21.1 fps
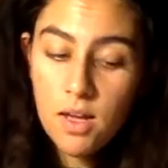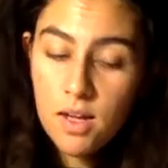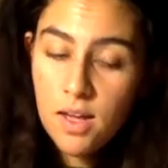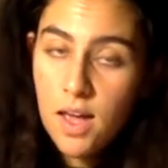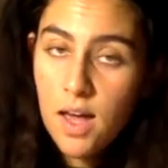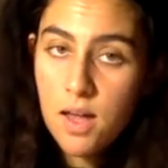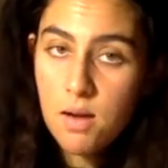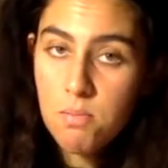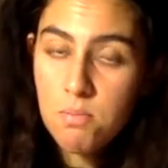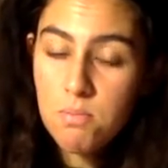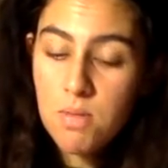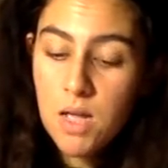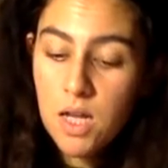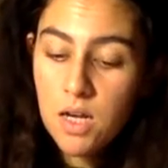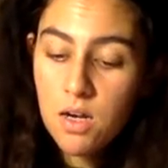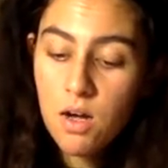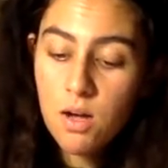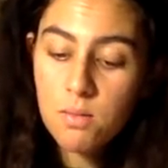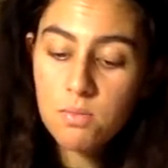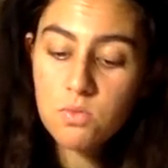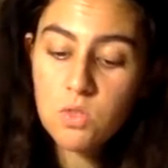again, may
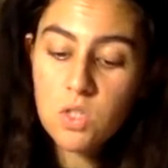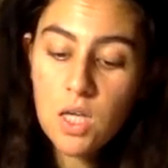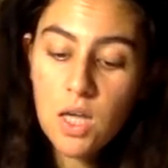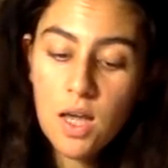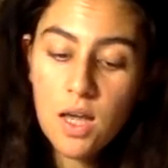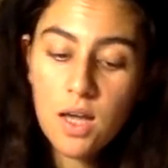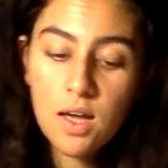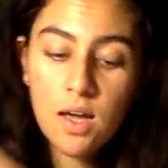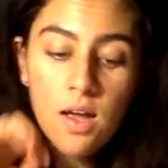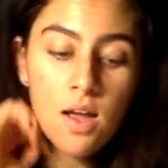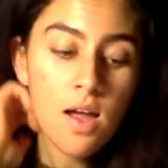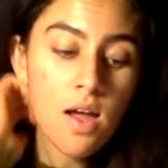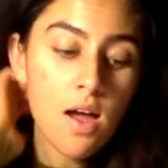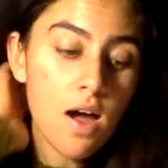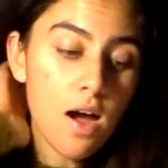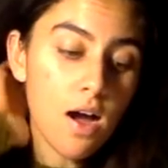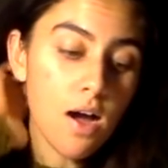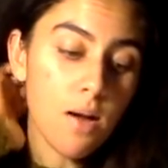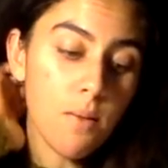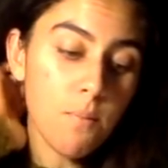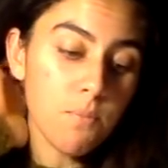not take
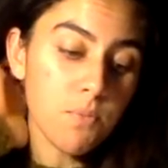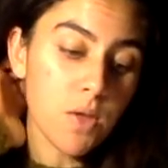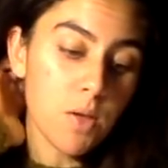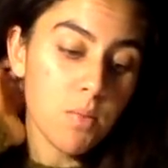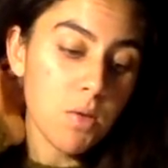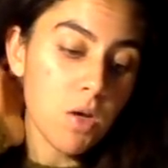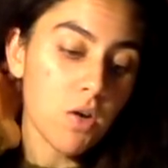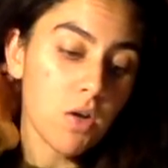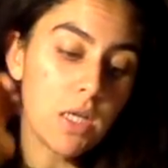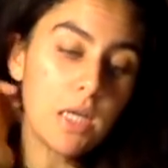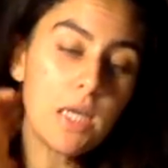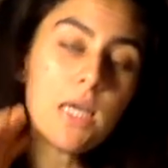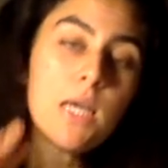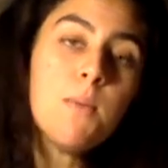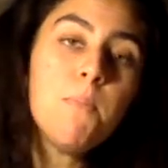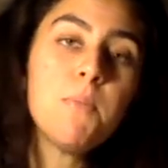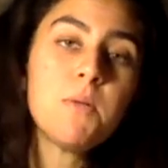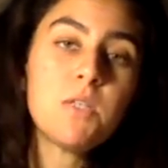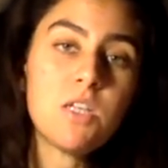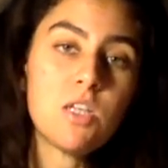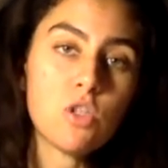um, I'm hearing
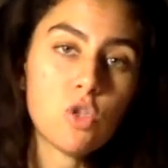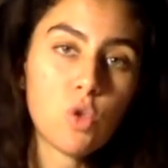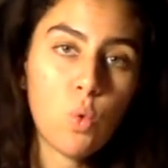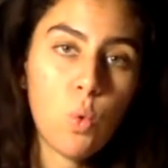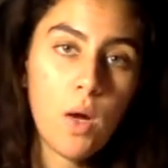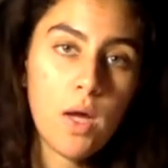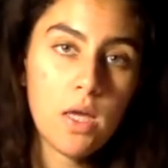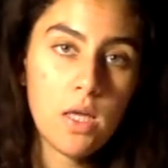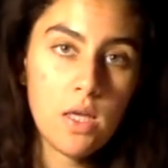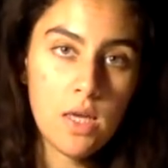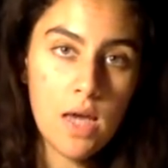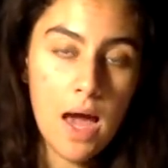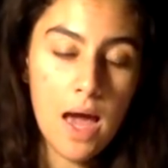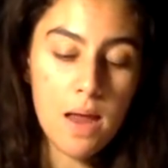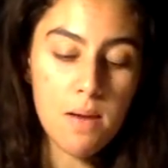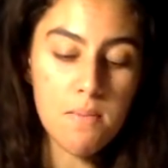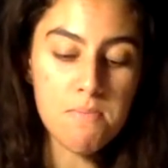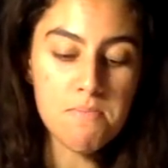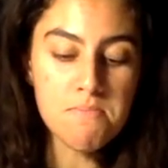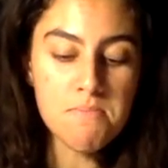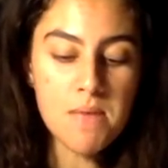impetus quite
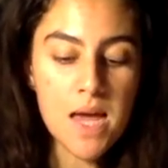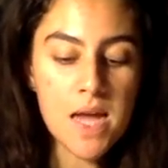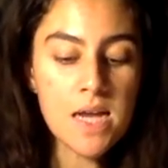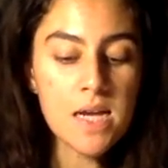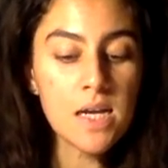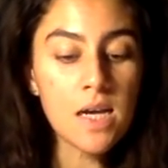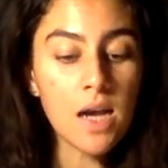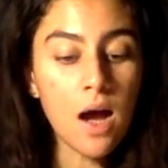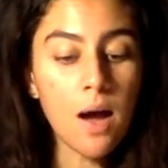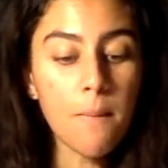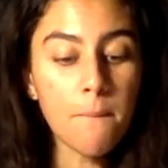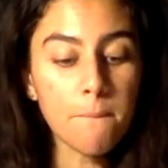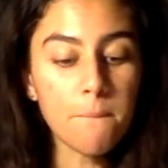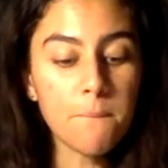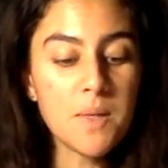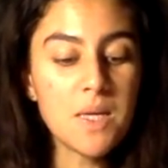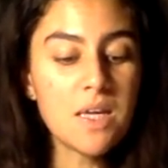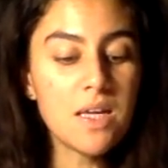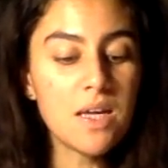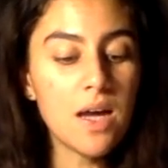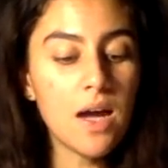yet, may not
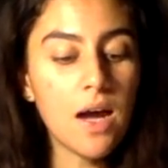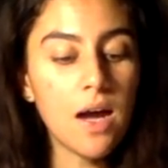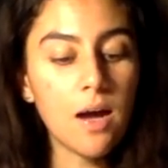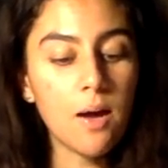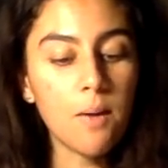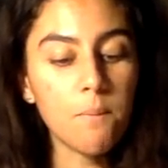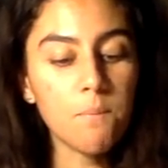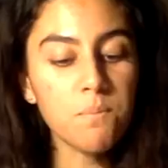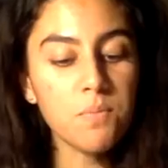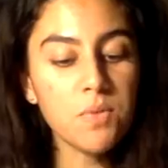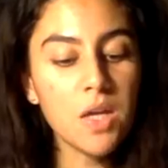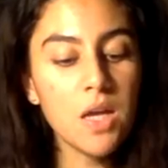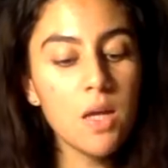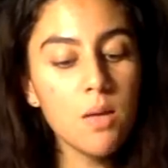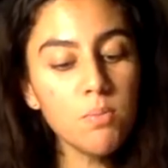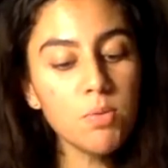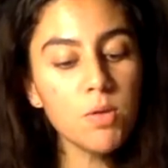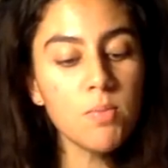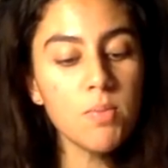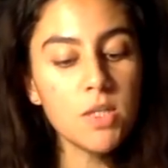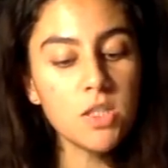be um,
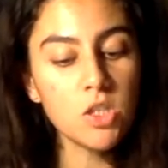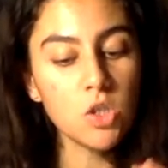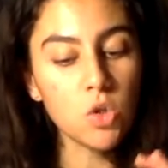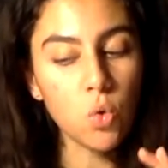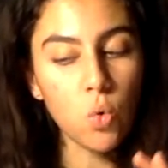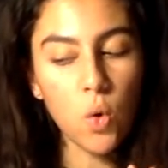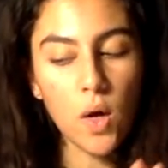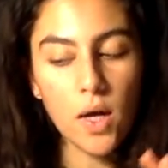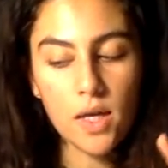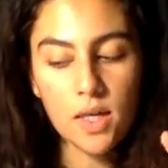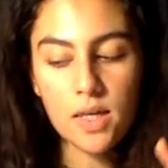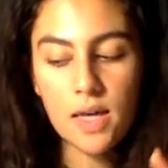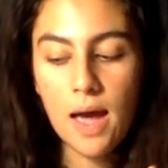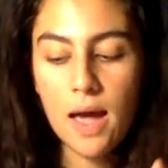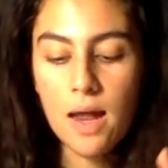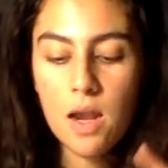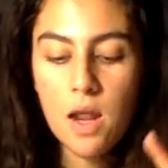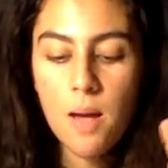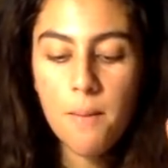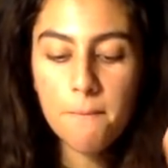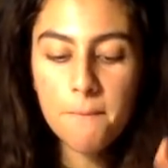implemented quite
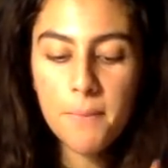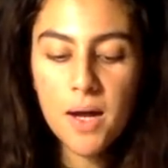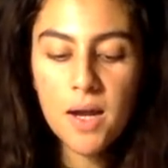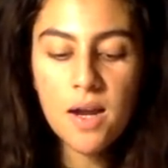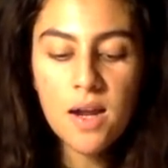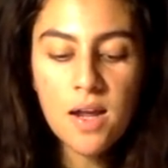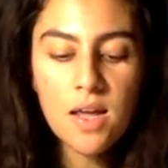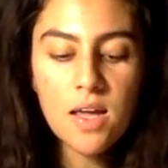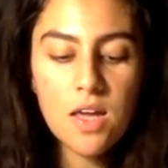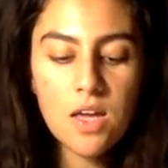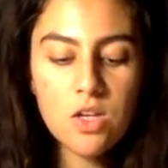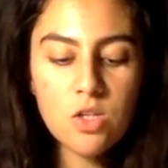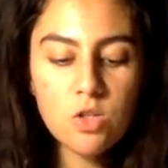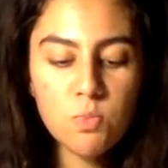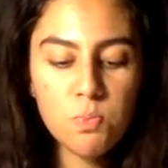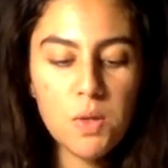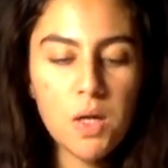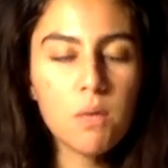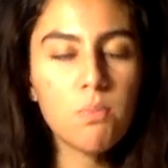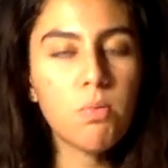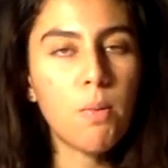yet, but is
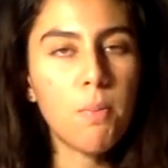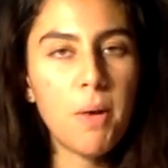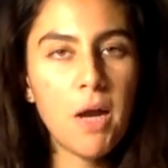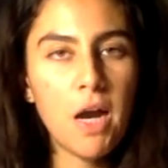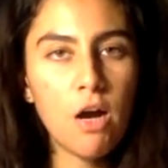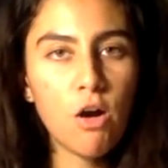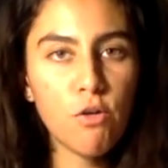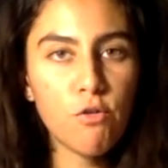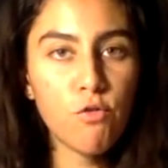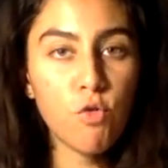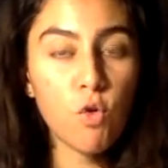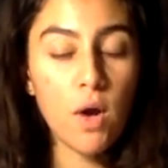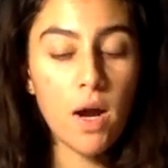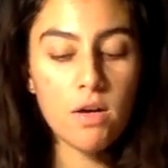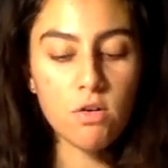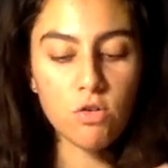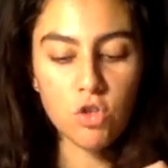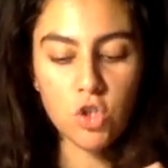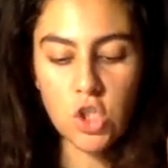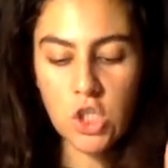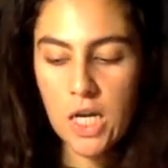being prepared for
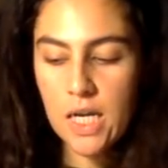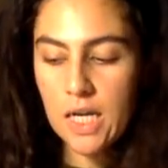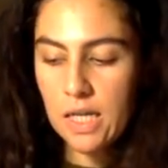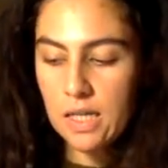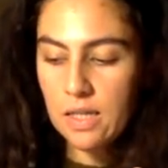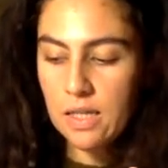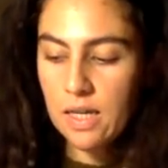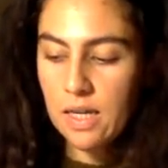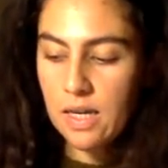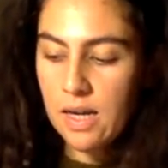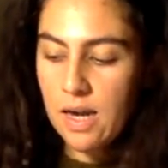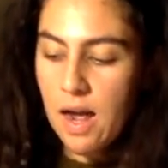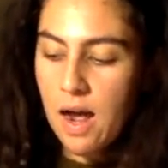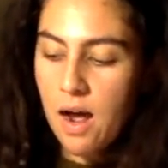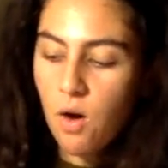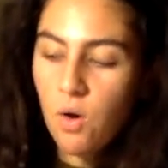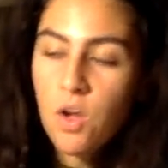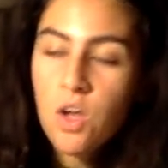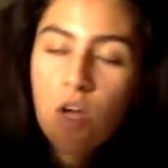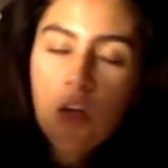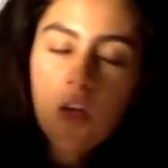energetically.
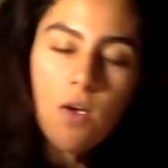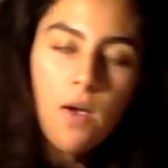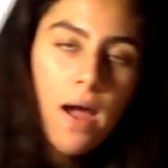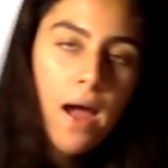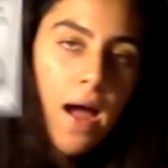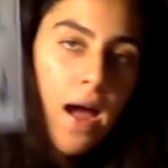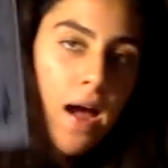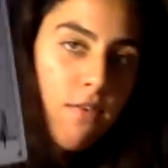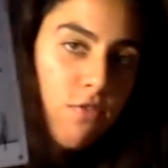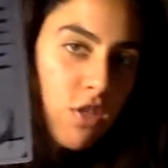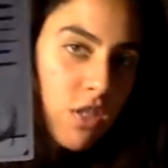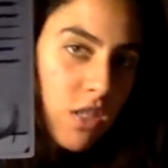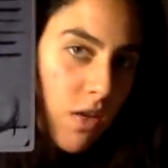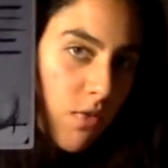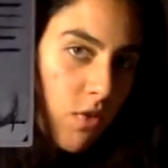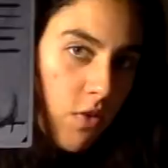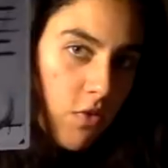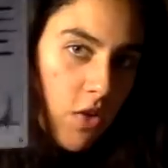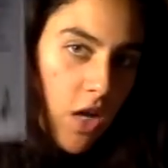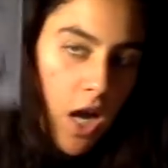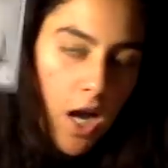Now, you have the
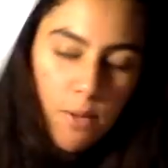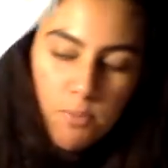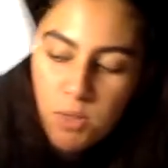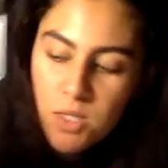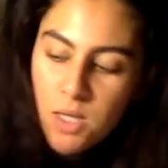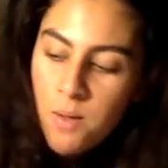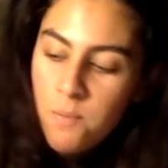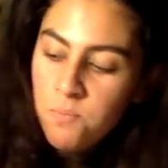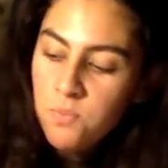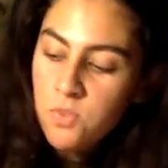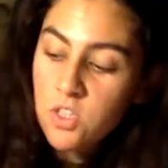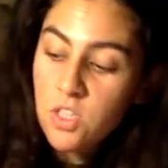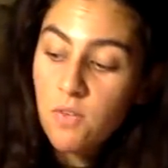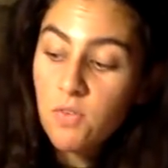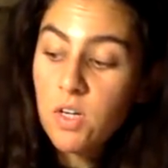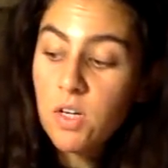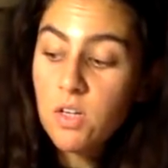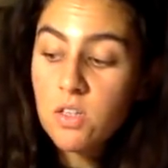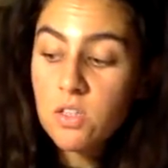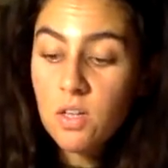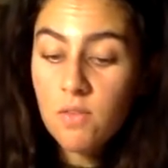Seven of Cups,
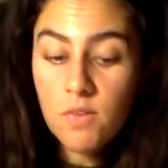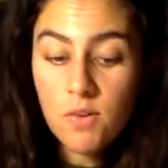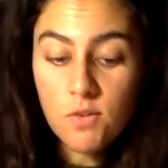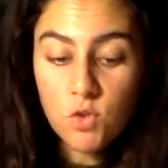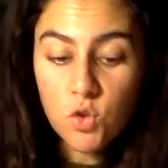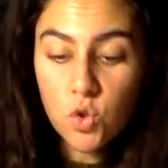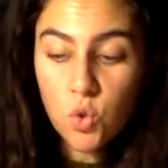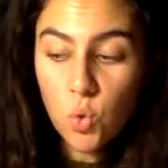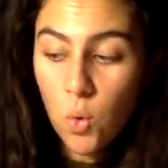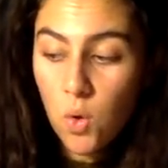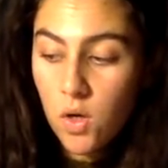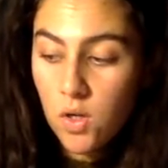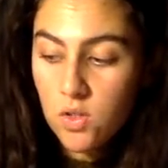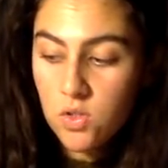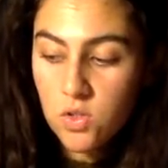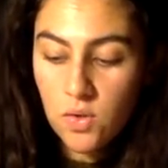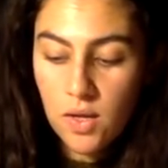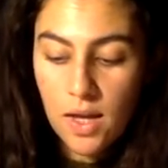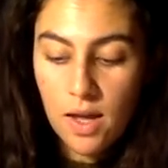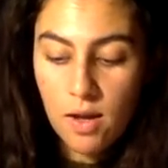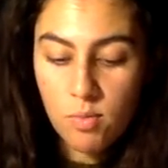Seven, seven of
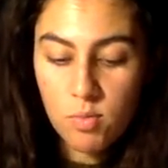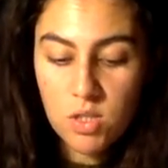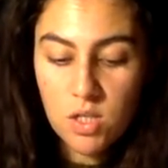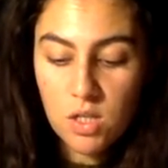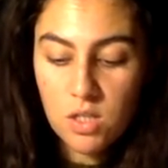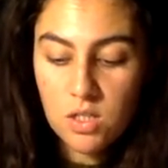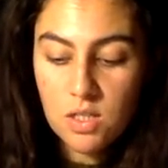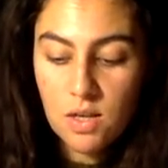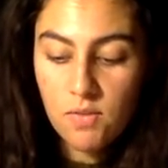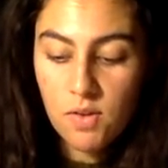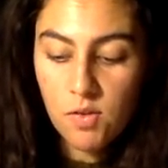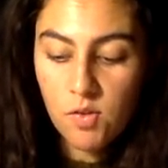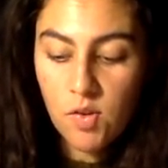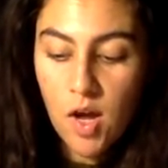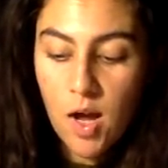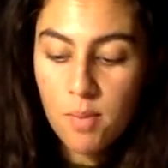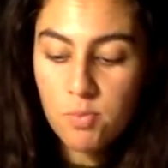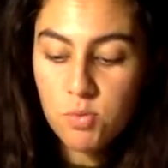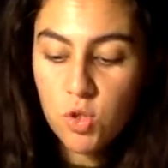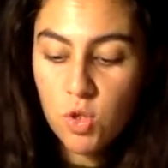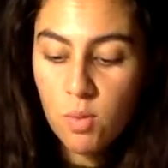Swords, okay, I'm going to say Seven of
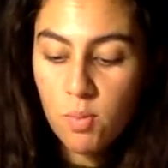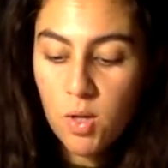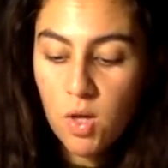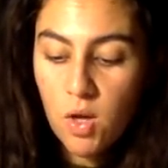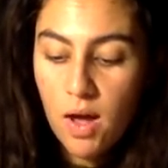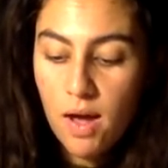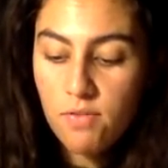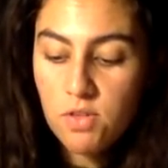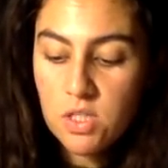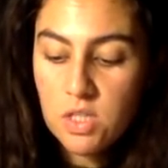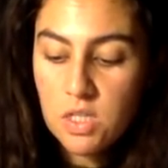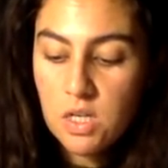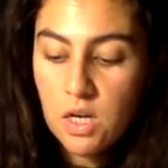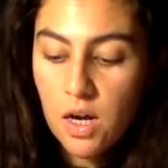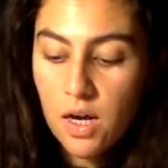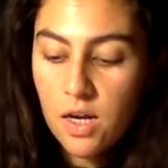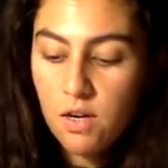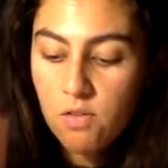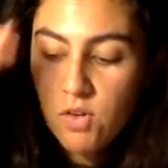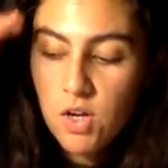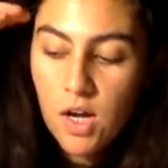Cups, you, you have this
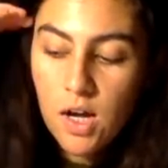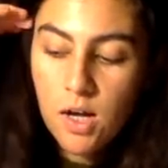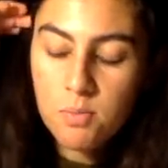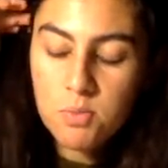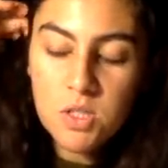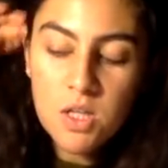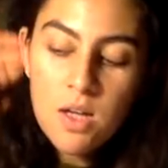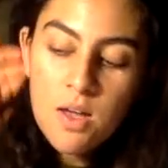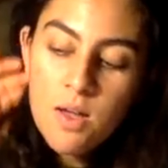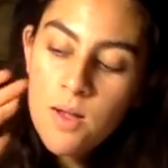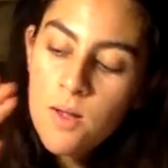Nine of Cups